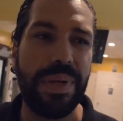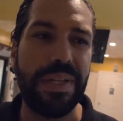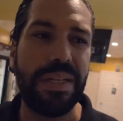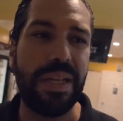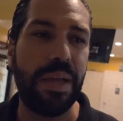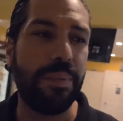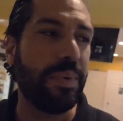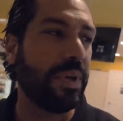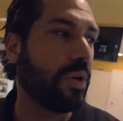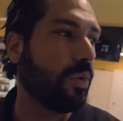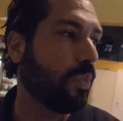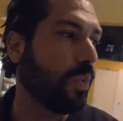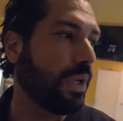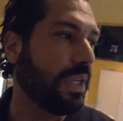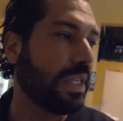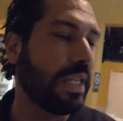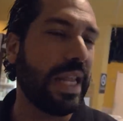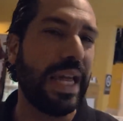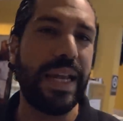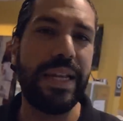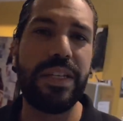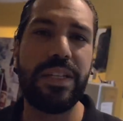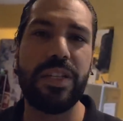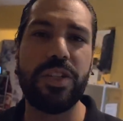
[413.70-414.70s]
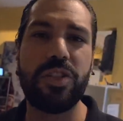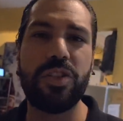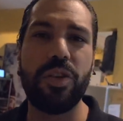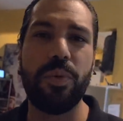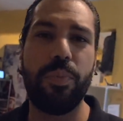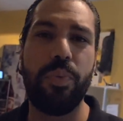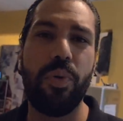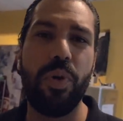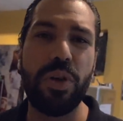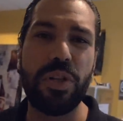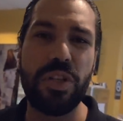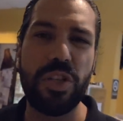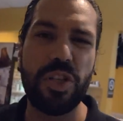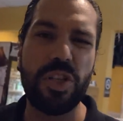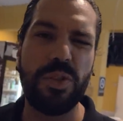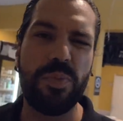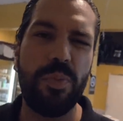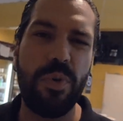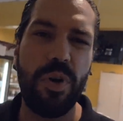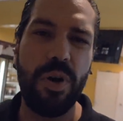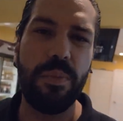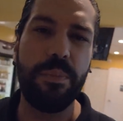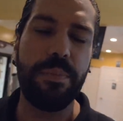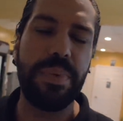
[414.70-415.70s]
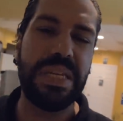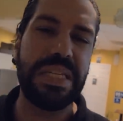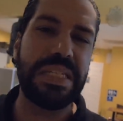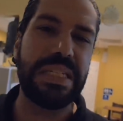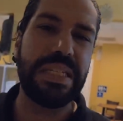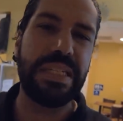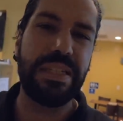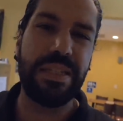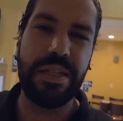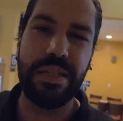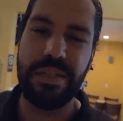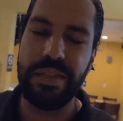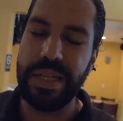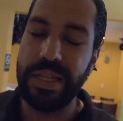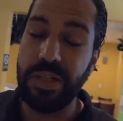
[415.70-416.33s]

pandemic, we like to support the small businesses.